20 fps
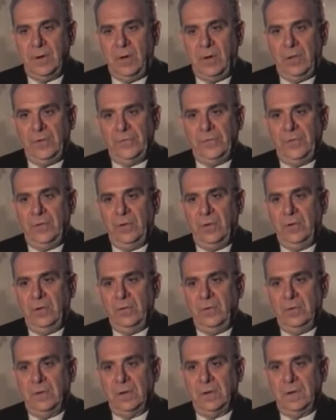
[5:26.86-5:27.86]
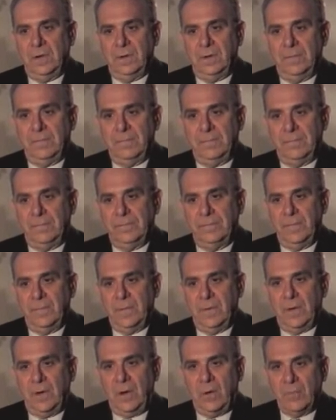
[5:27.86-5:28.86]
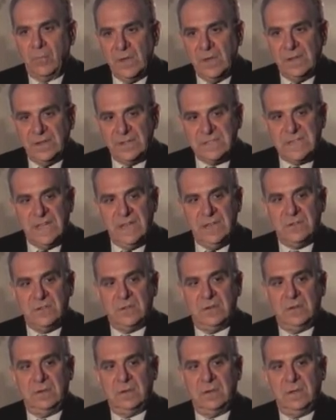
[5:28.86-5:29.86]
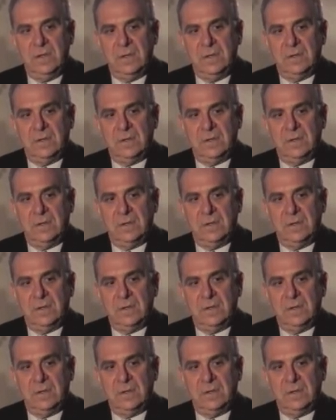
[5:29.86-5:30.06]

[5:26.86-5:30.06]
also our realization